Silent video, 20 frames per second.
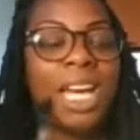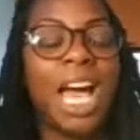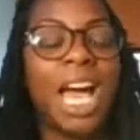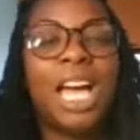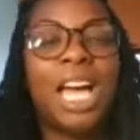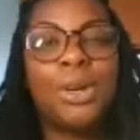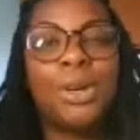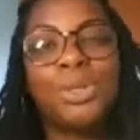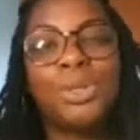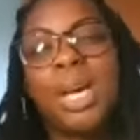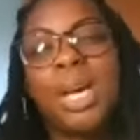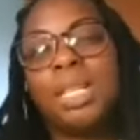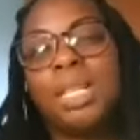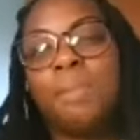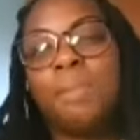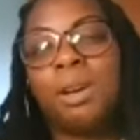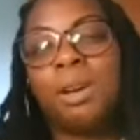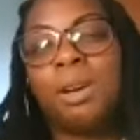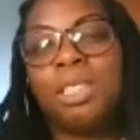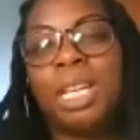I also had a
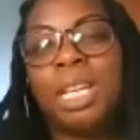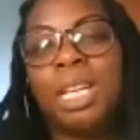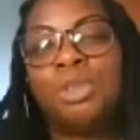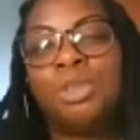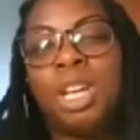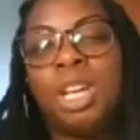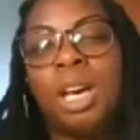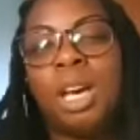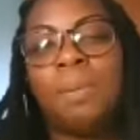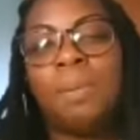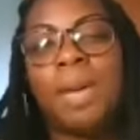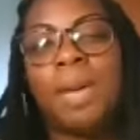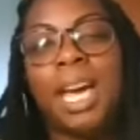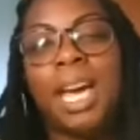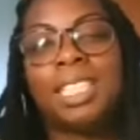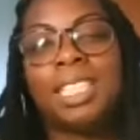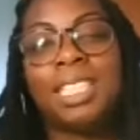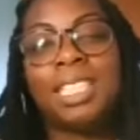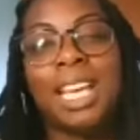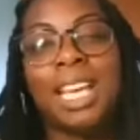part-time job
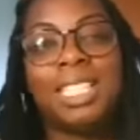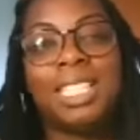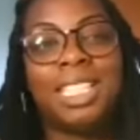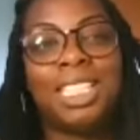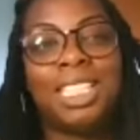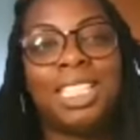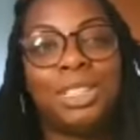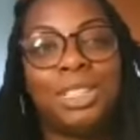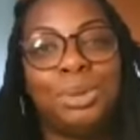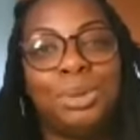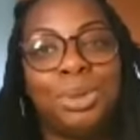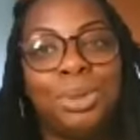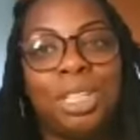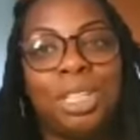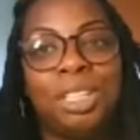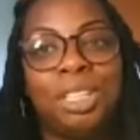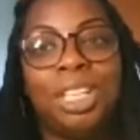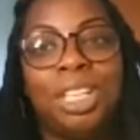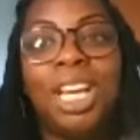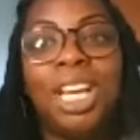as an SAT
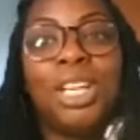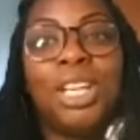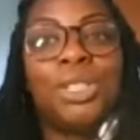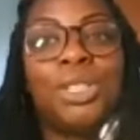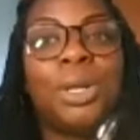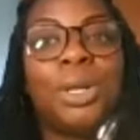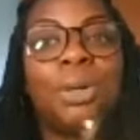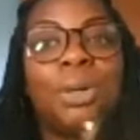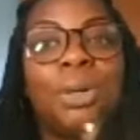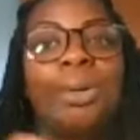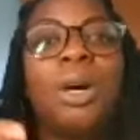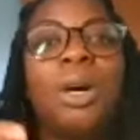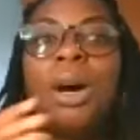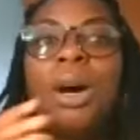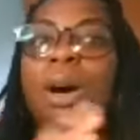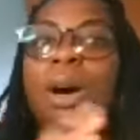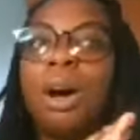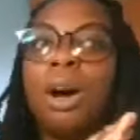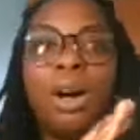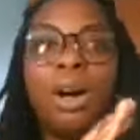tutor. So
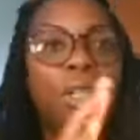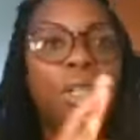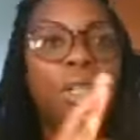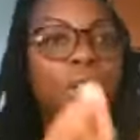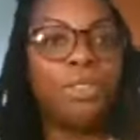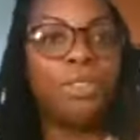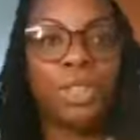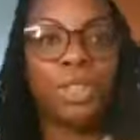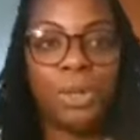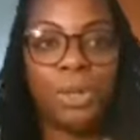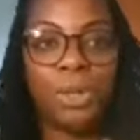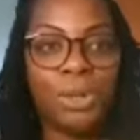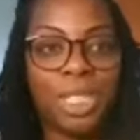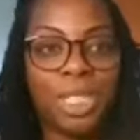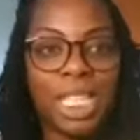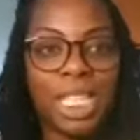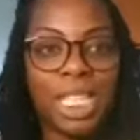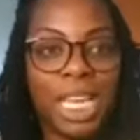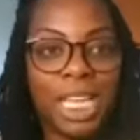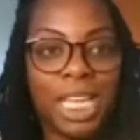all of those
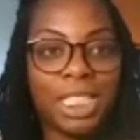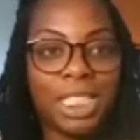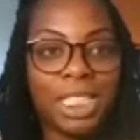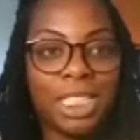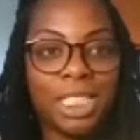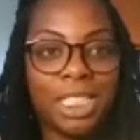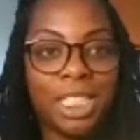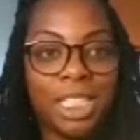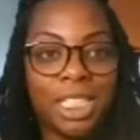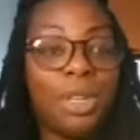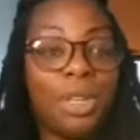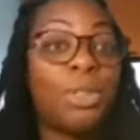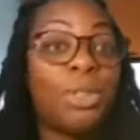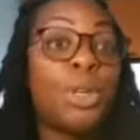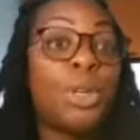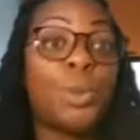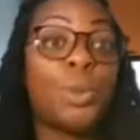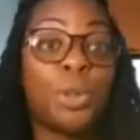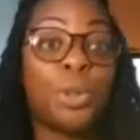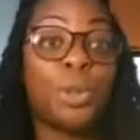things, you know,
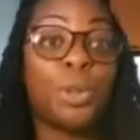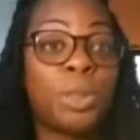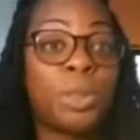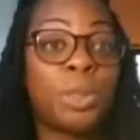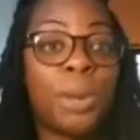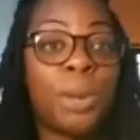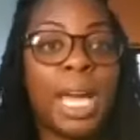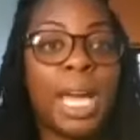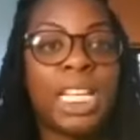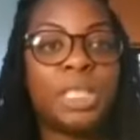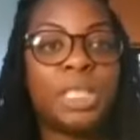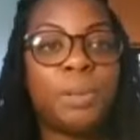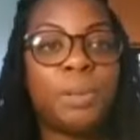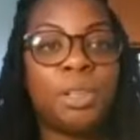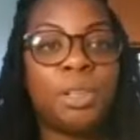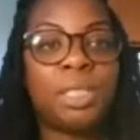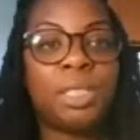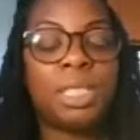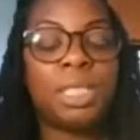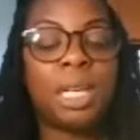those were just my
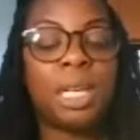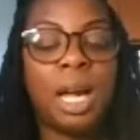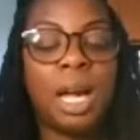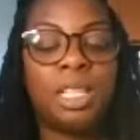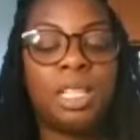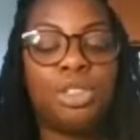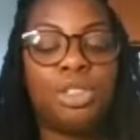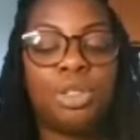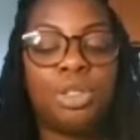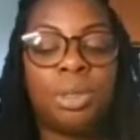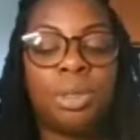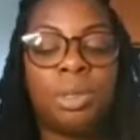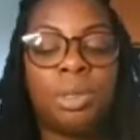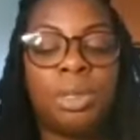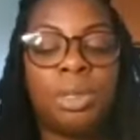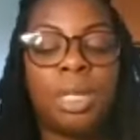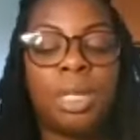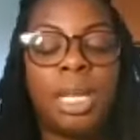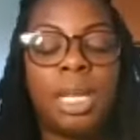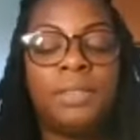experience as a college
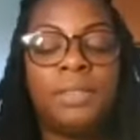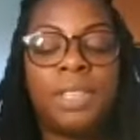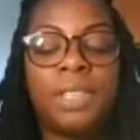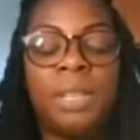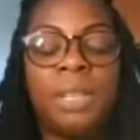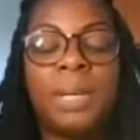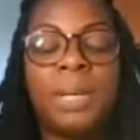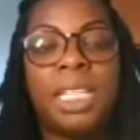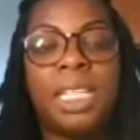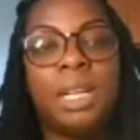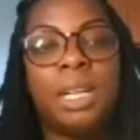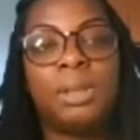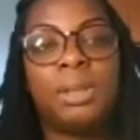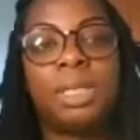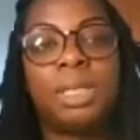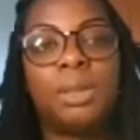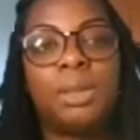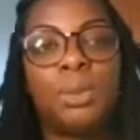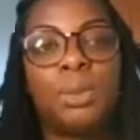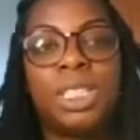student. If anybody
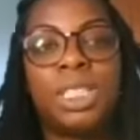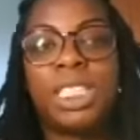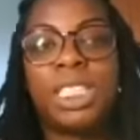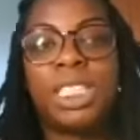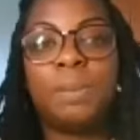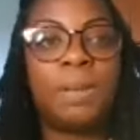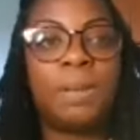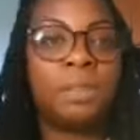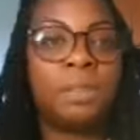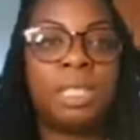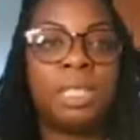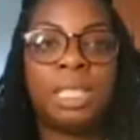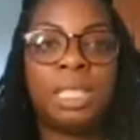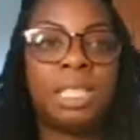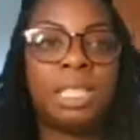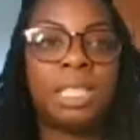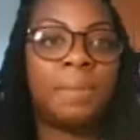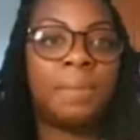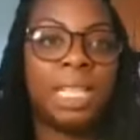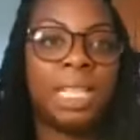else was experiencing
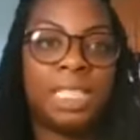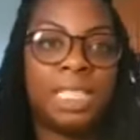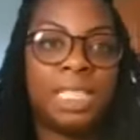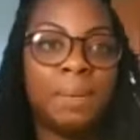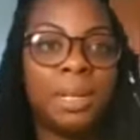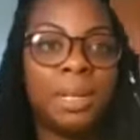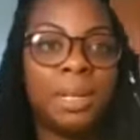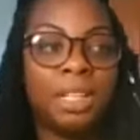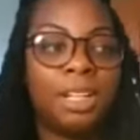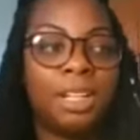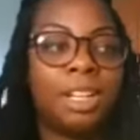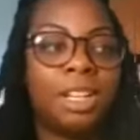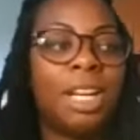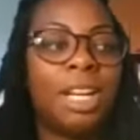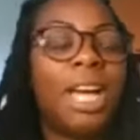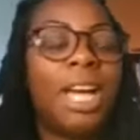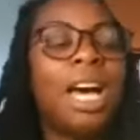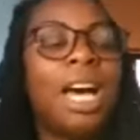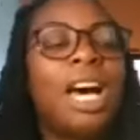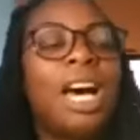something similar,
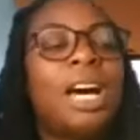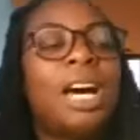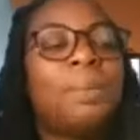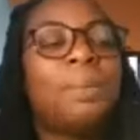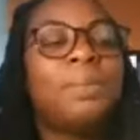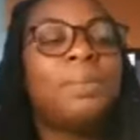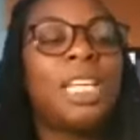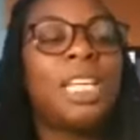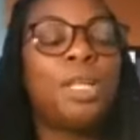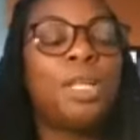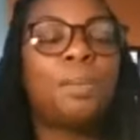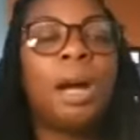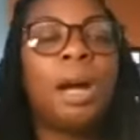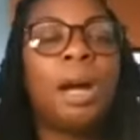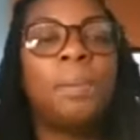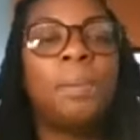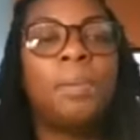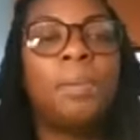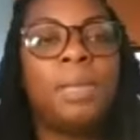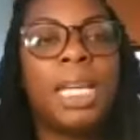um, then you
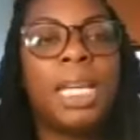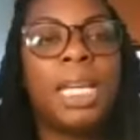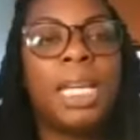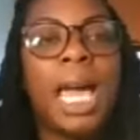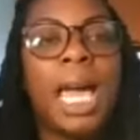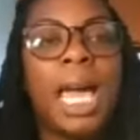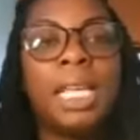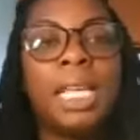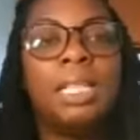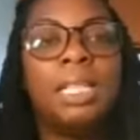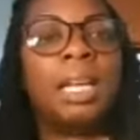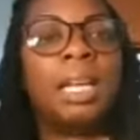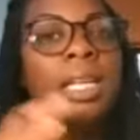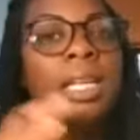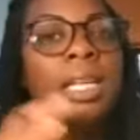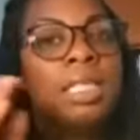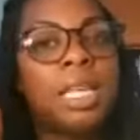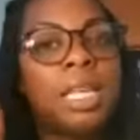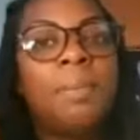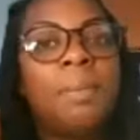probably had
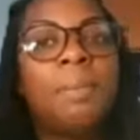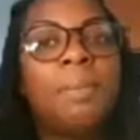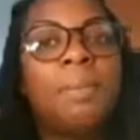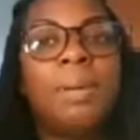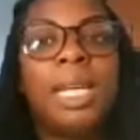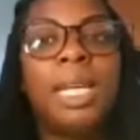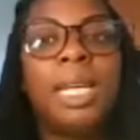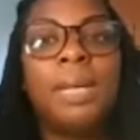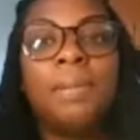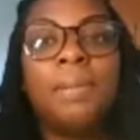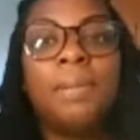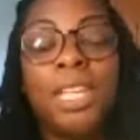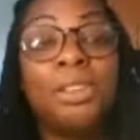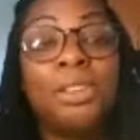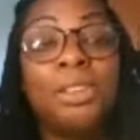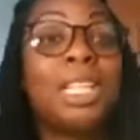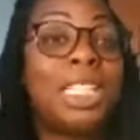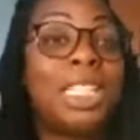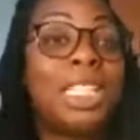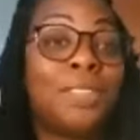some
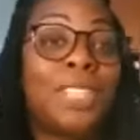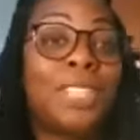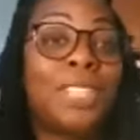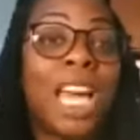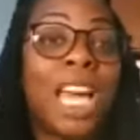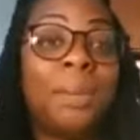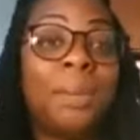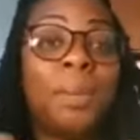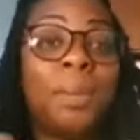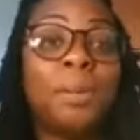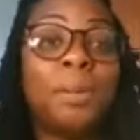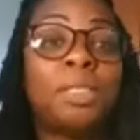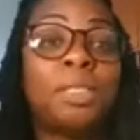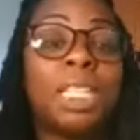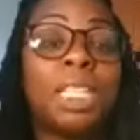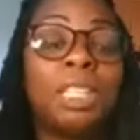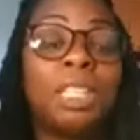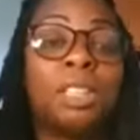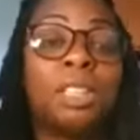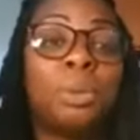periods of time in
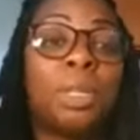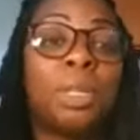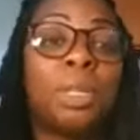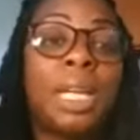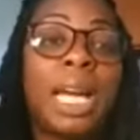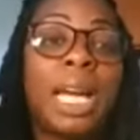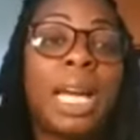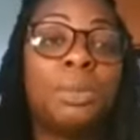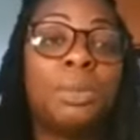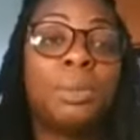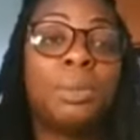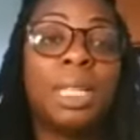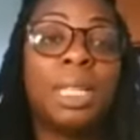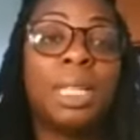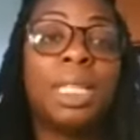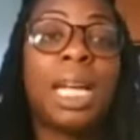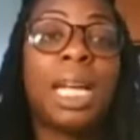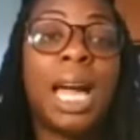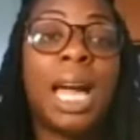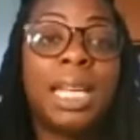particular where you had
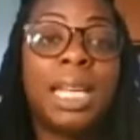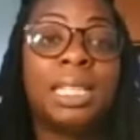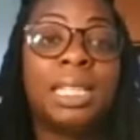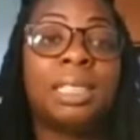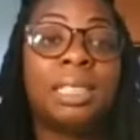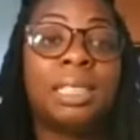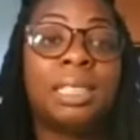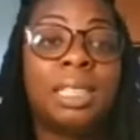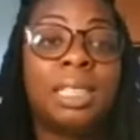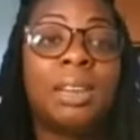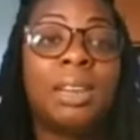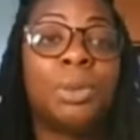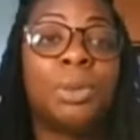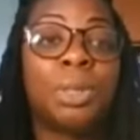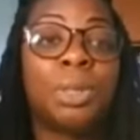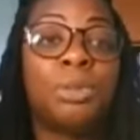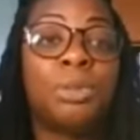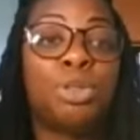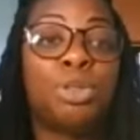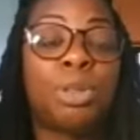really heightened
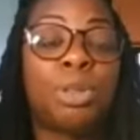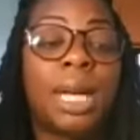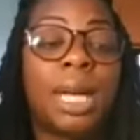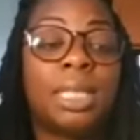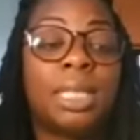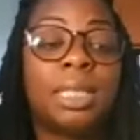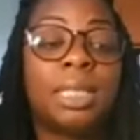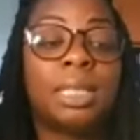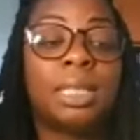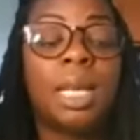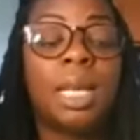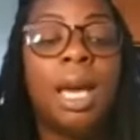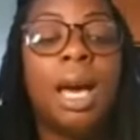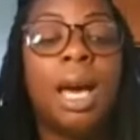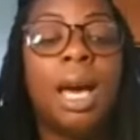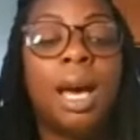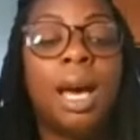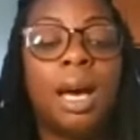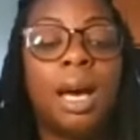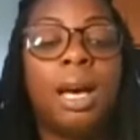levels of stress.
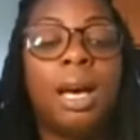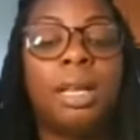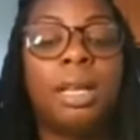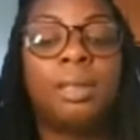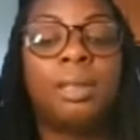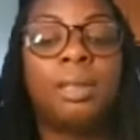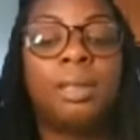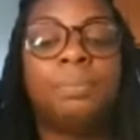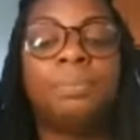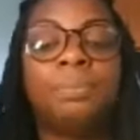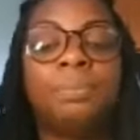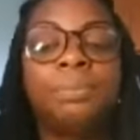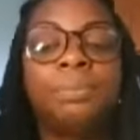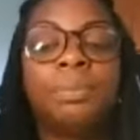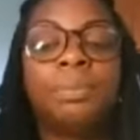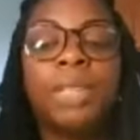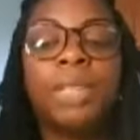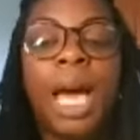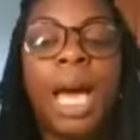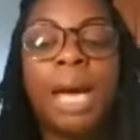Um,
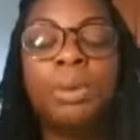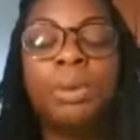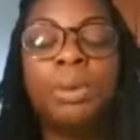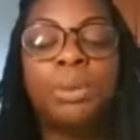I would